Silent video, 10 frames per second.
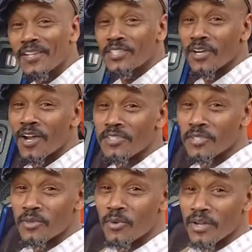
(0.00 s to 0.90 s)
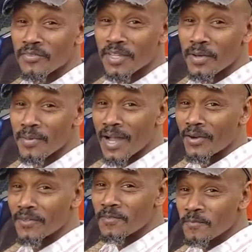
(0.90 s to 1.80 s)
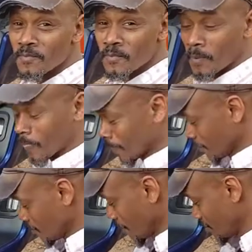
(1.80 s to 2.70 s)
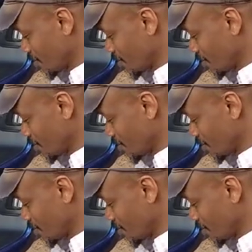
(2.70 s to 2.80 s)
to charge you roughly about, maybe